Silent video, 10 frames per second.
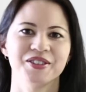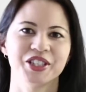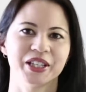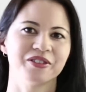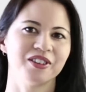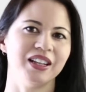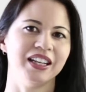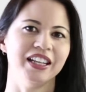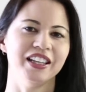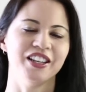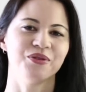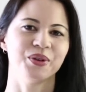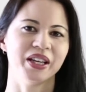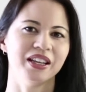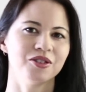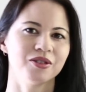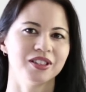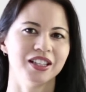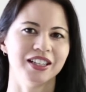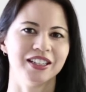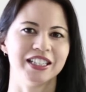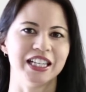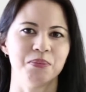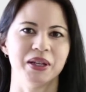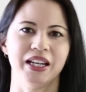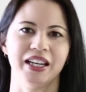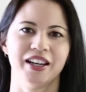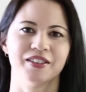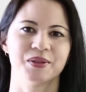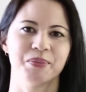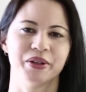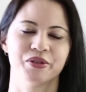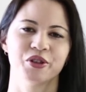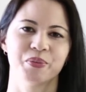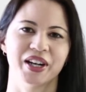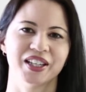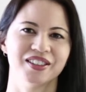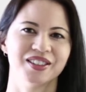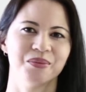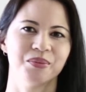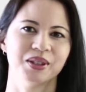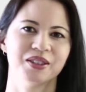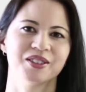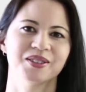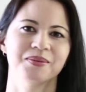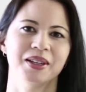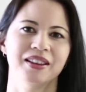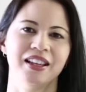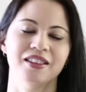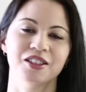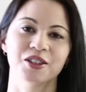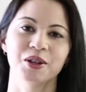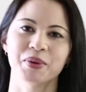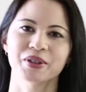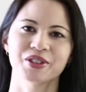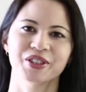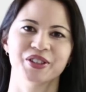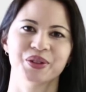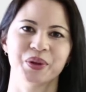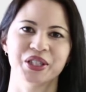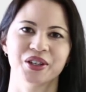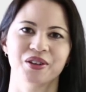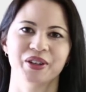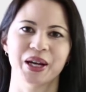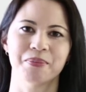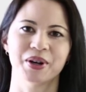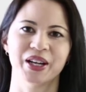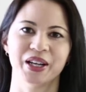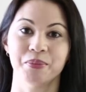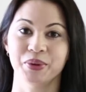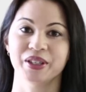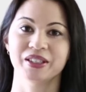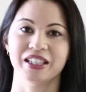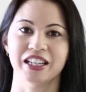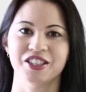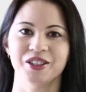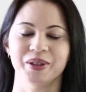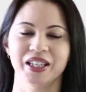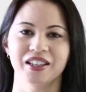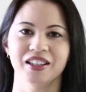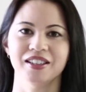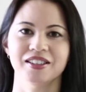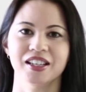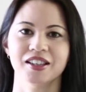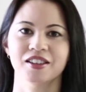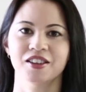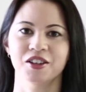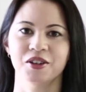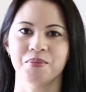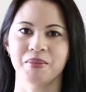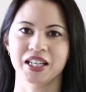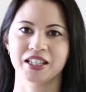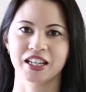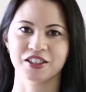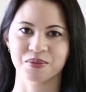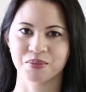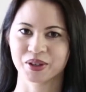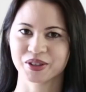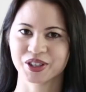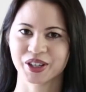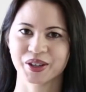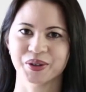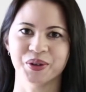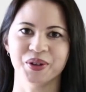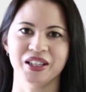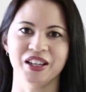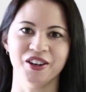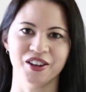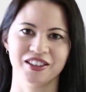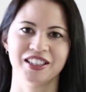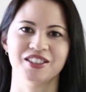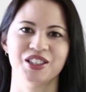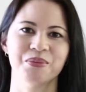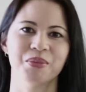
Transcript: generally, if we're interested in deepening our spiritual practice in Buddhism, then the 2 postures we should look at buying a Buddha statue in is either the meditation posture or the earth-touching